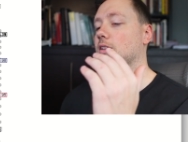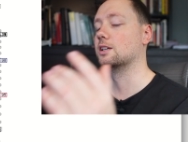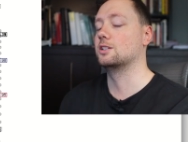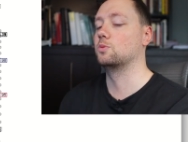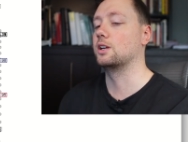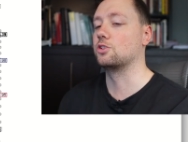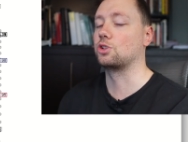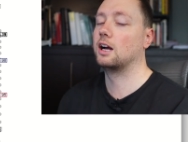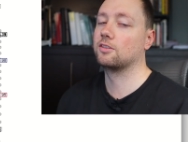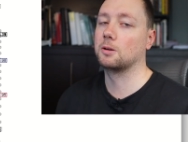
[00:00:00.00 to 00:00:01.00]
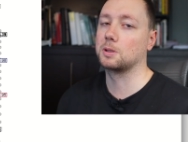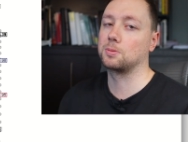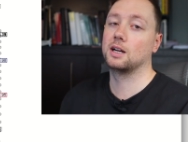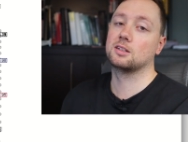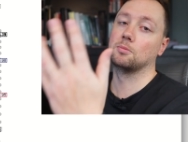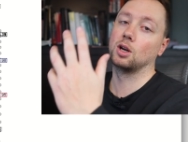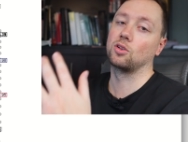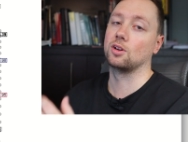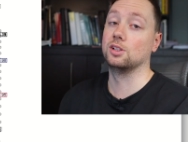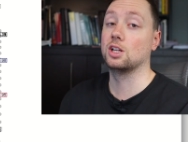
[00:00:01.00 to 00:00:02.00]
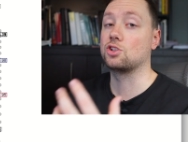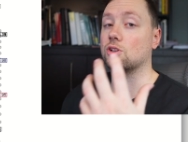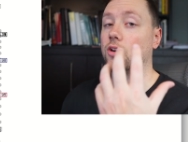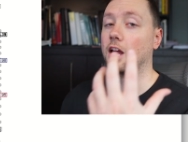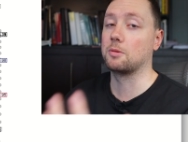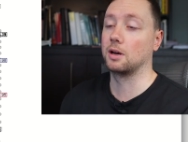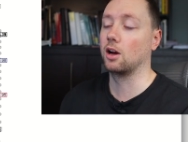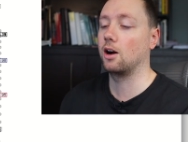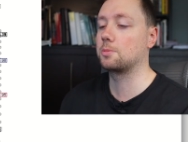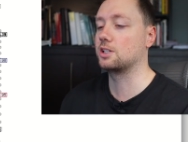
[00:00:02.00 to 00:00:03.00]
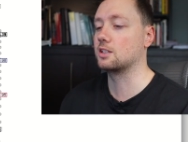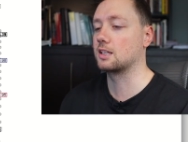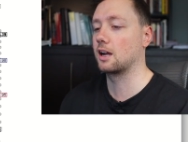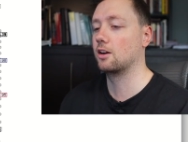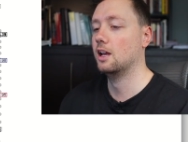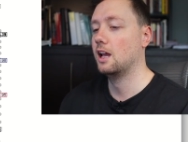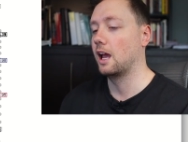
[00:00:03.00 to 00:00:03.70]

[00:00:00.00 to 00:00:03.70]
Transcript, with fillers: This is what is driving up the price of Marathon Digital and my options there,